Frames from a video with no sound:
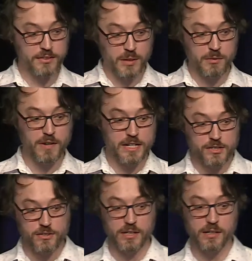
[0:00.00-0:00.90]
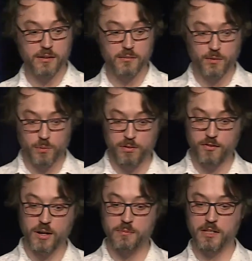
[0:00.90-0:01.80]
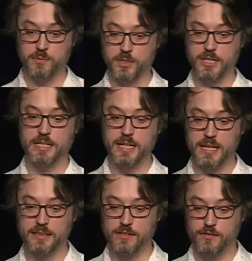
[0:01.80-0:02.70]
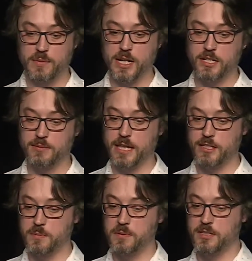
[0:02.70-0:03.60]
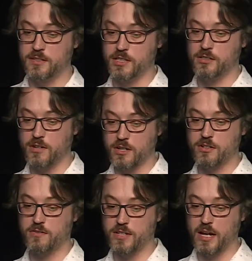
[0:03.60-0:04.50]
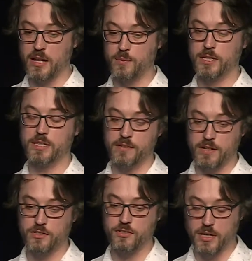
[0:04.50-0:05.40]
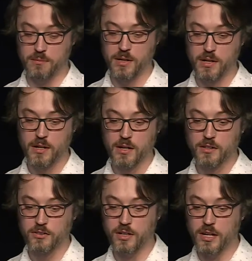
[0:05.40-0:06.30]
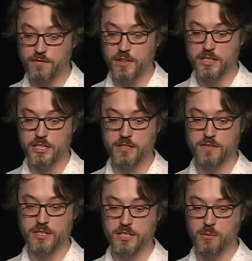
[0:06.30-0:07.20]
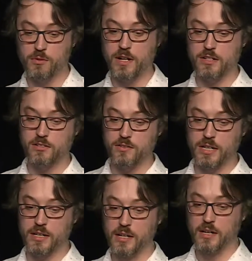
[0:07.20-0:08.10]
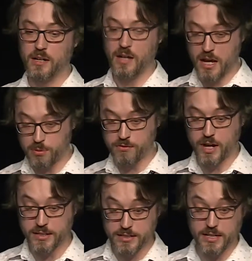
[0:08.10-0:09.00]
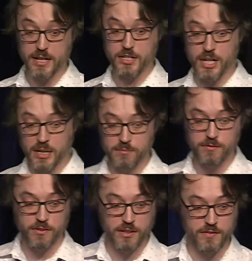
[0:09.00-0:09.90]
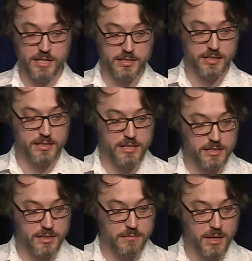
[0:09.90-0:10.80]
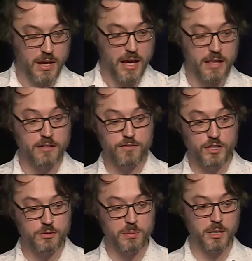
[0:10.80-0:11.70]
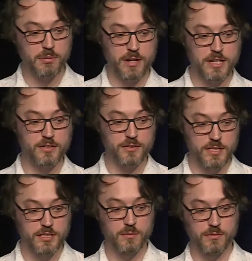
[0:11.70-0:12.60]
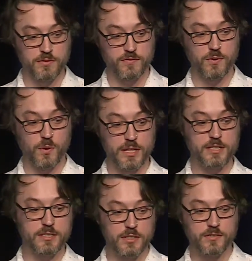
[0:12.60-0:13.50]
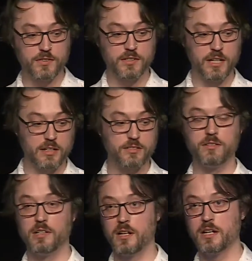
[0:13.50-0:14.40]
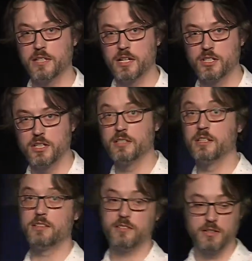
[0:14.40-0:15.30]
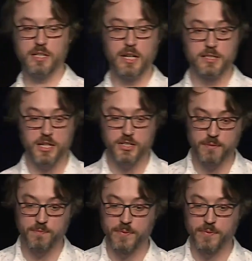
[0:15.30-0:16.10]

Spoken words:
schema registry will provide much more detailed information about the specific structure of data within the event stream. So key functions of the schema registry are to provide the data shape for events in the system, and then for use by operational systems, for instance, for data serialization and deserialization.